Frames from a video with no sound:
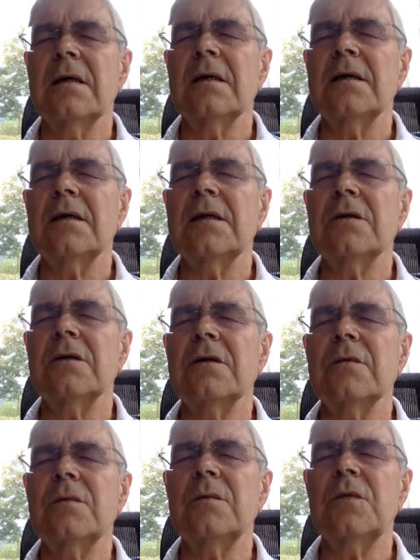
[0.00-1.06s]
And then you
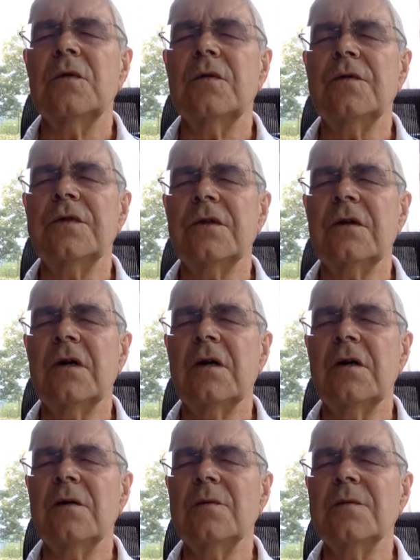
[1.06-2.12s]
can move to your
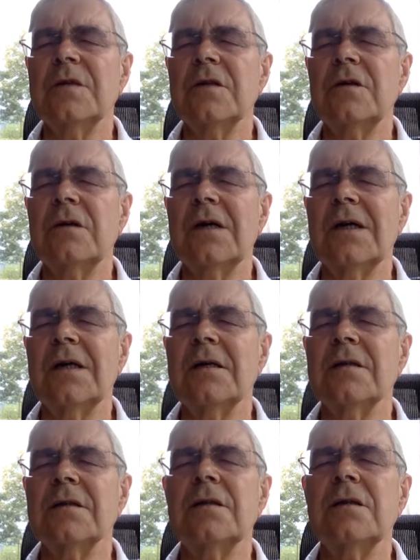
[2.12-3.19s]
arms and your
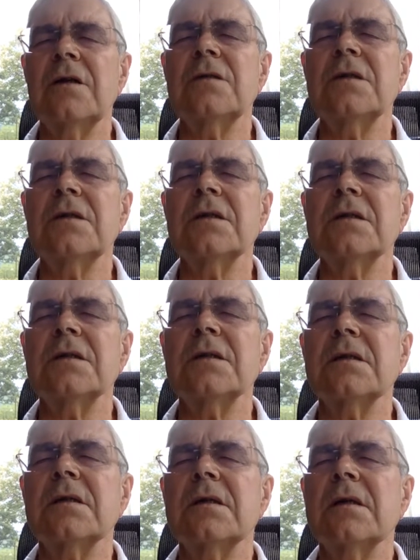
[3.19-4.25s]
hands and notice
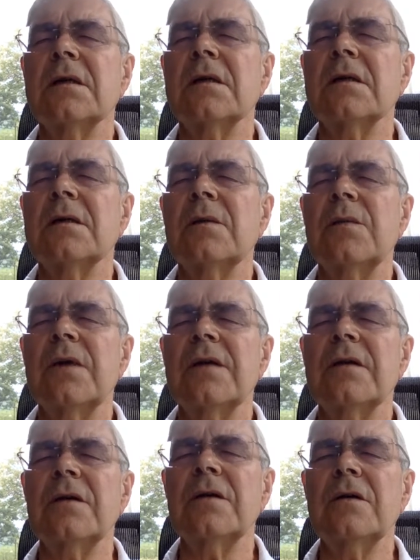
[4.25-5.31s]
the breath
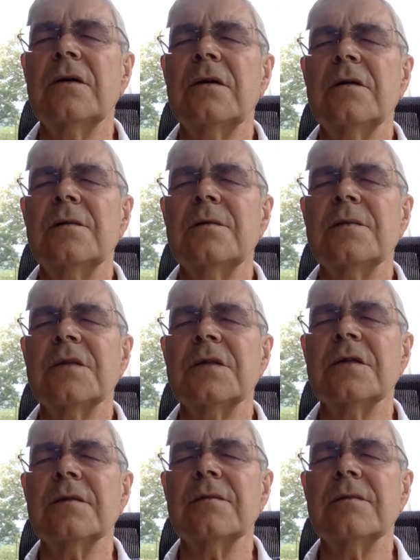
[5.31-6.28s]
in your arms.